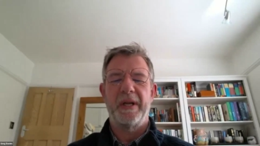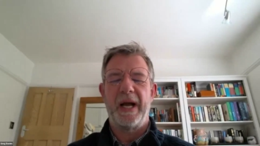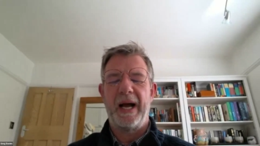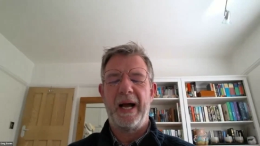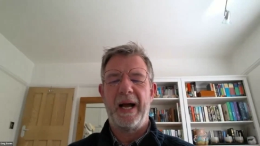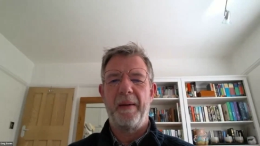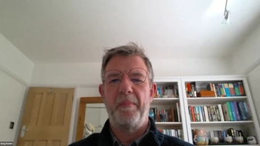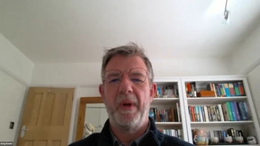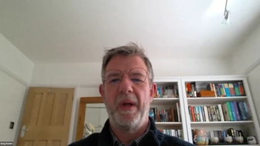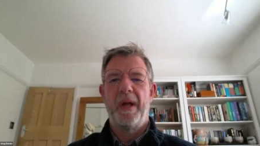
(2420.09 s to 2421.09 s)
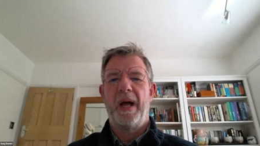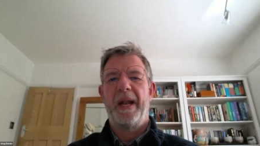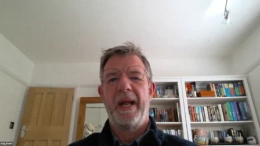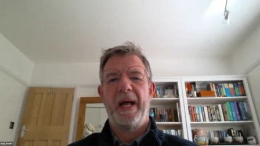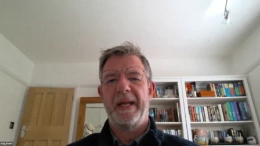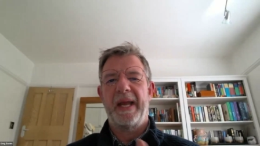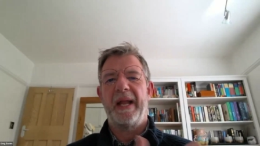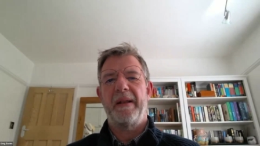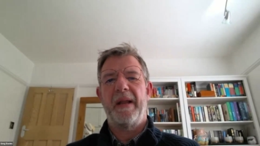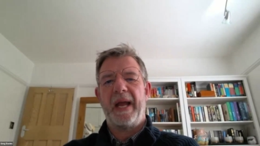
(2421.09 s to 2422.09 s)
And again,